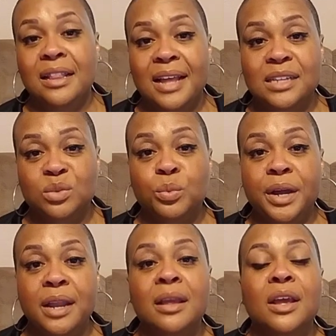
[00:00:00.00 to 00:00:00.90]
and that's
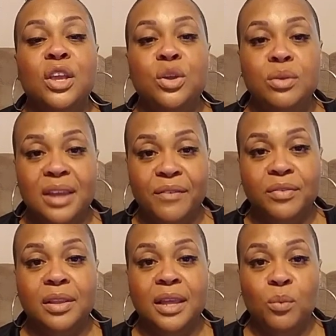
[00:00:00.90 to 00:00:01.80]
what you
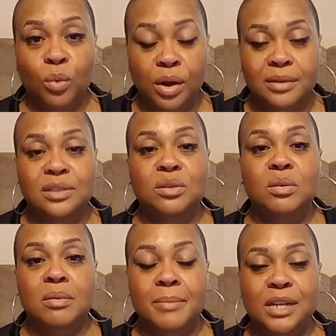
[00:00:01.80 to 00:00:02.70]
definitely want
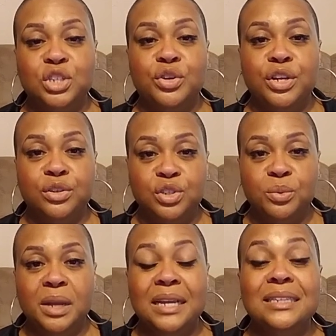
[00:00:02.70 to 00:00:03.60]
to make sure you're doing,